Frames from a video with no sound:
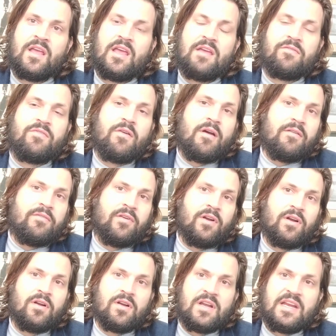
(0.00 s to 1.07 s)
If you
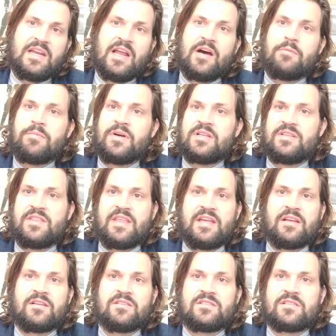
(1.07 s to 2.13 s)
ever need help on
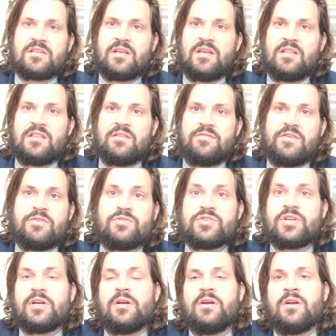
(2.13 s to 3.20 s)
things in the
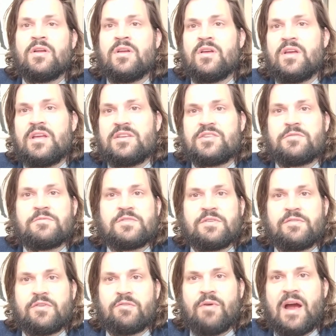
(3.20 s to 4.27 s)
future, in terms
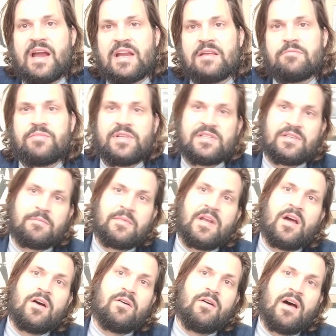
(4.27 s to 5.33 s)
of your writing, please let me
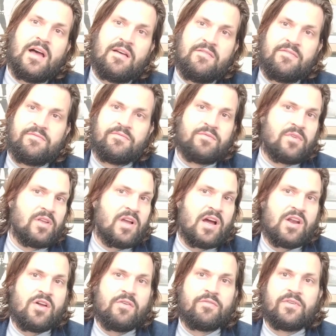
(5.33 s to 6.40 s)
know. I've
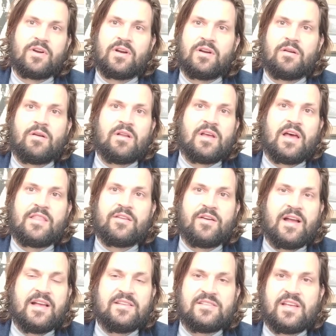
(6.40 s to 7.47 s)
gone over
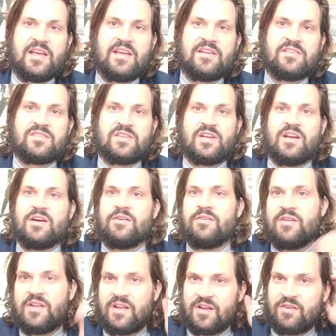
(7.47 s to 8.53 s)
other essays,
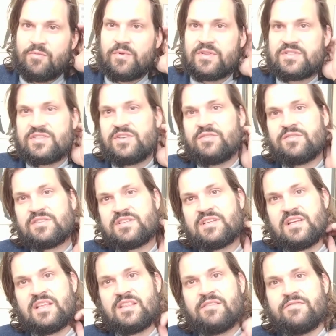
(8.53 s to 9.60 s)
with
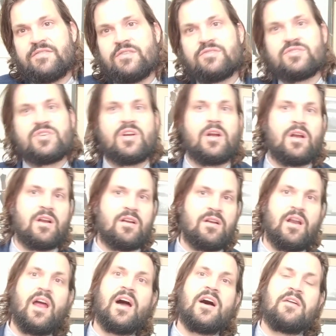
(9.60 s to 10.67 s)
students in the future.
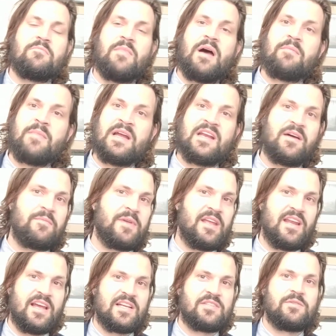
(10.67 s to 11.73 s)
I might not be
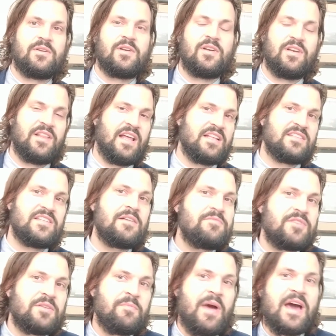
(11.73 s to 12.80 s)
an expert in that
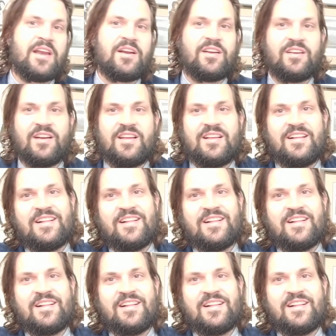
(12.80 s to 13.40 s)
subject matter,